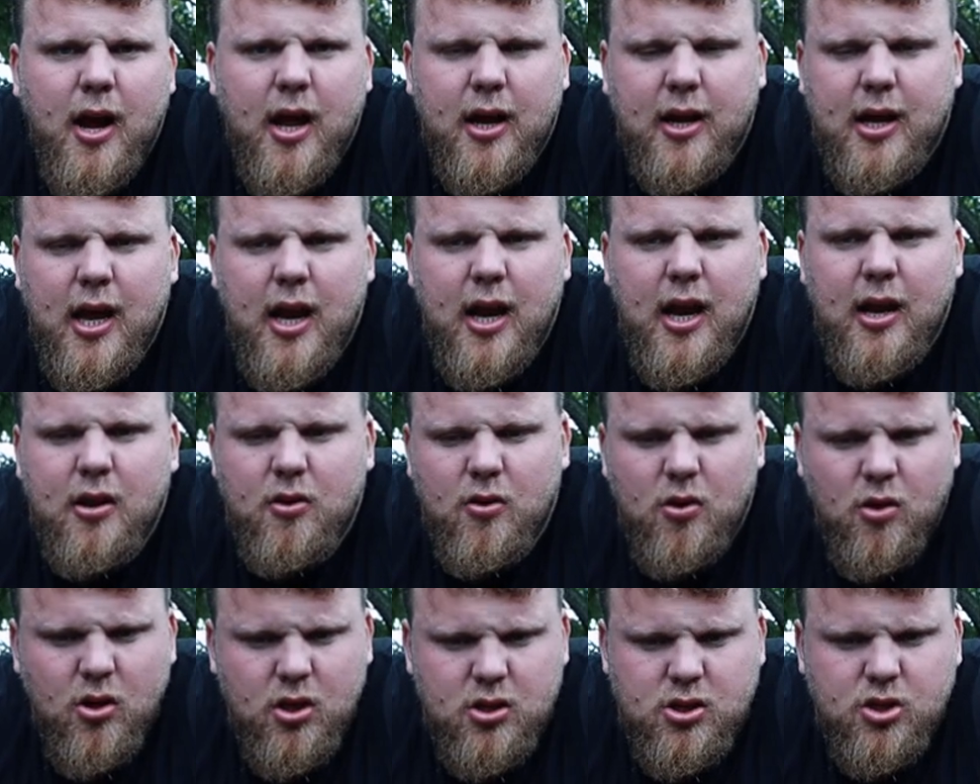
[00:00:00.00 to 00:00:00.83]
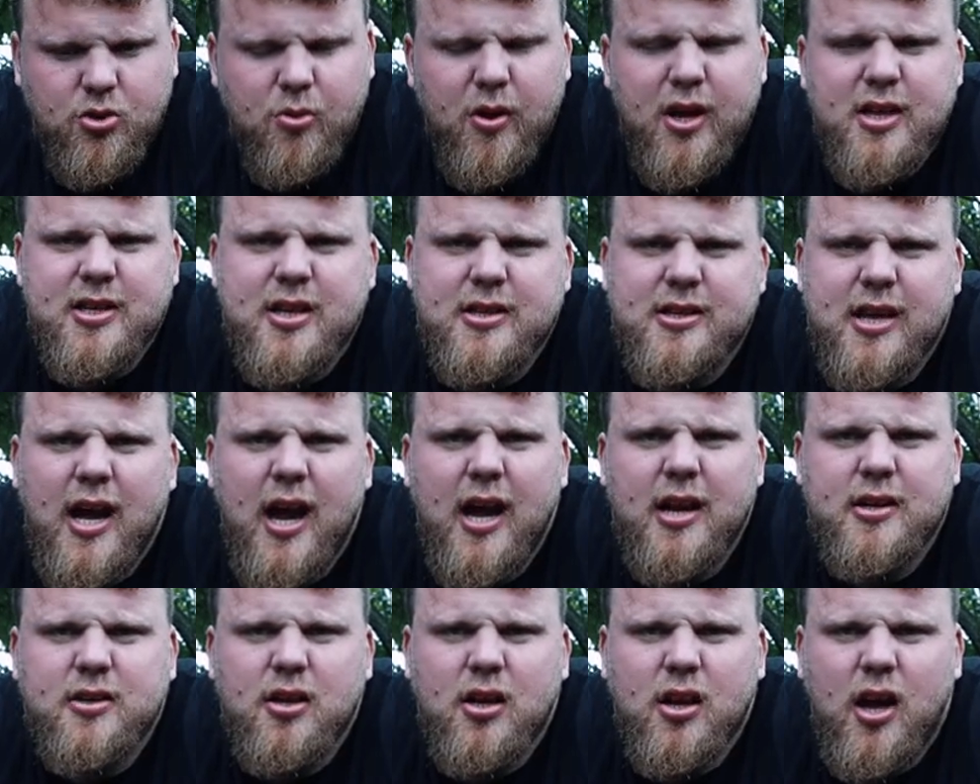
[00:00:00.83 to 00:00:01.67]
and I kind of squeezed as
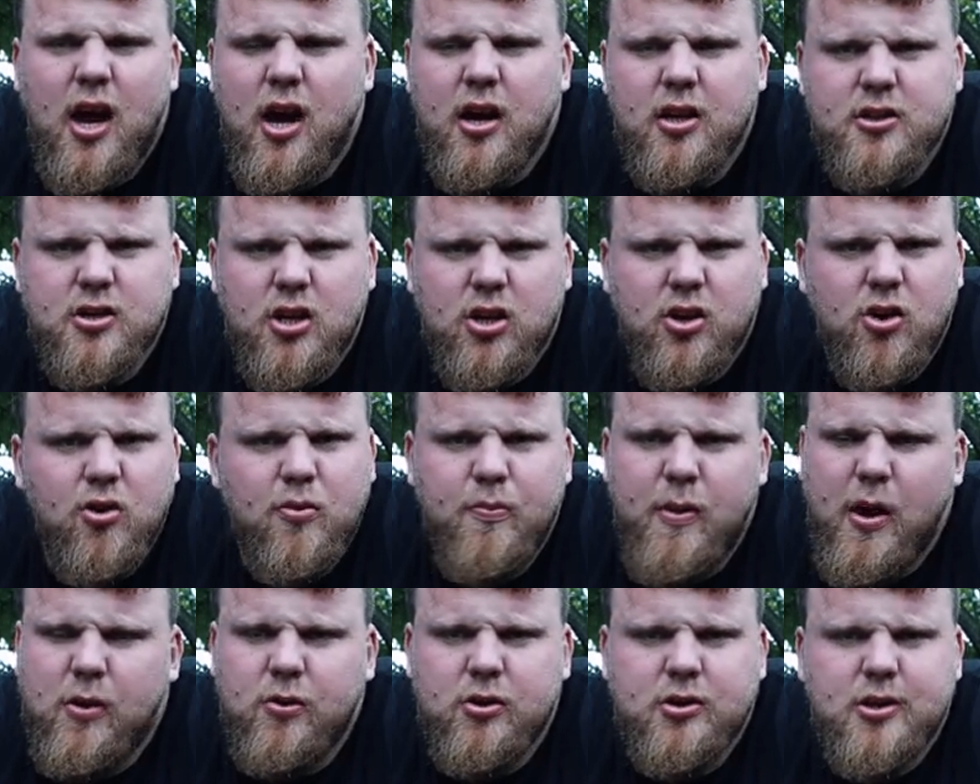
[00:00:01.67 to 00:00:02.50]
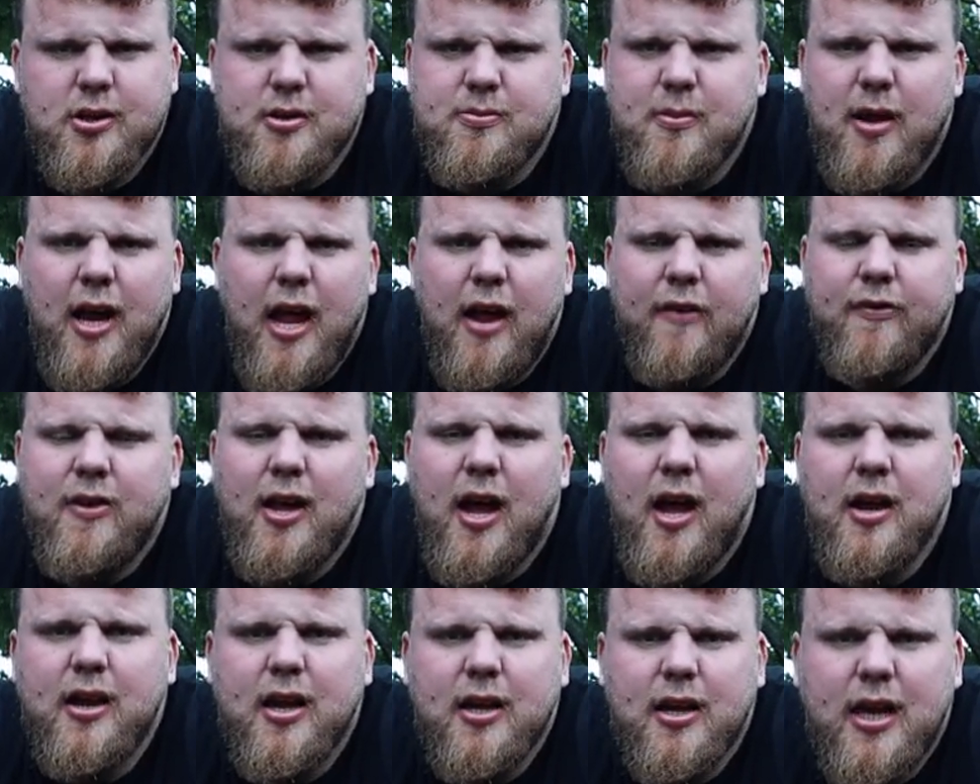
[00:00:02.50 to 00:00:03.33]
hard as I could, but it was just my left
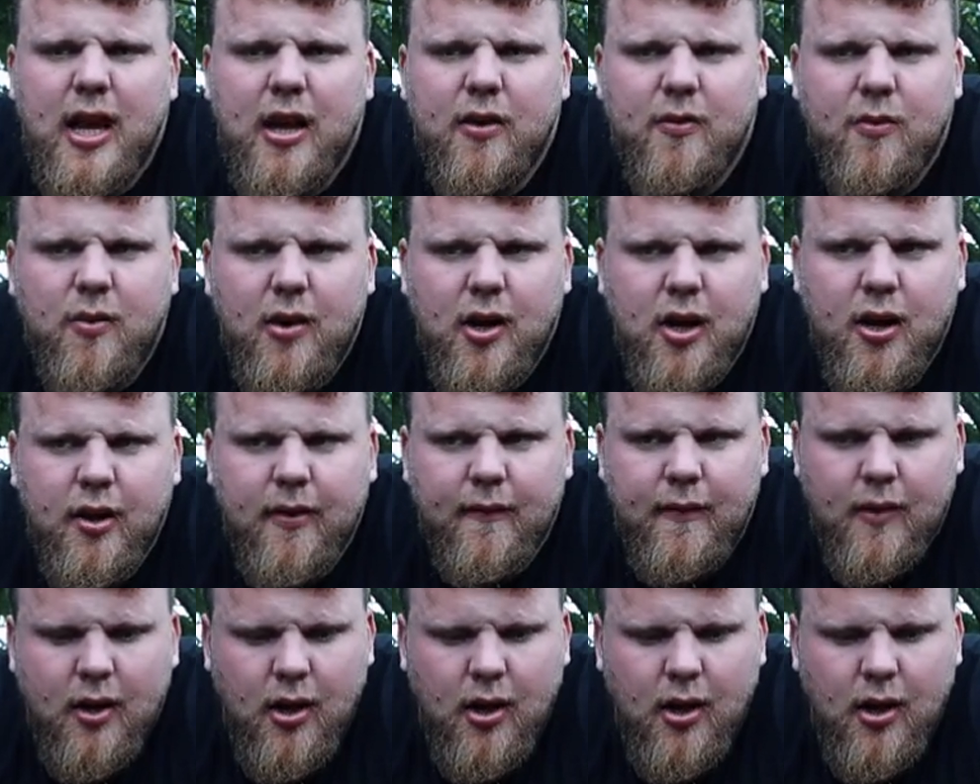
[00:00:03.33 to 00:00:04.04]
hand that gave way.